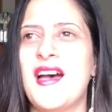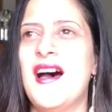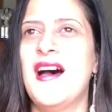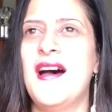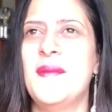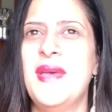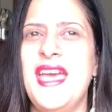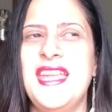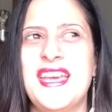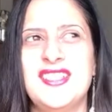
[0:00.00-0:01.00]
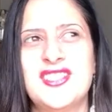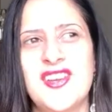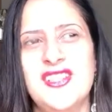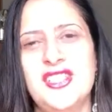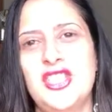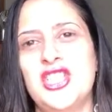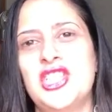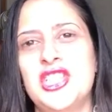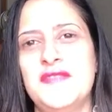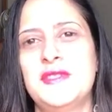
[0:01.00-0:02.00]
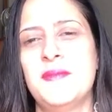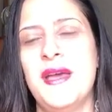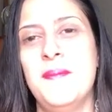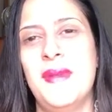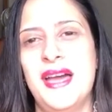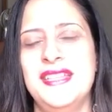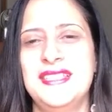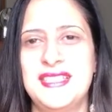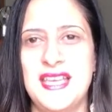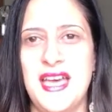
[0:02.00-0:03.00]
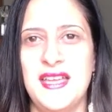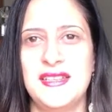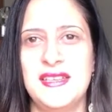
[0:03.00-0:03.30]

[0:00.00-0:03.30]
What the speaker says: And I started to shift my mindset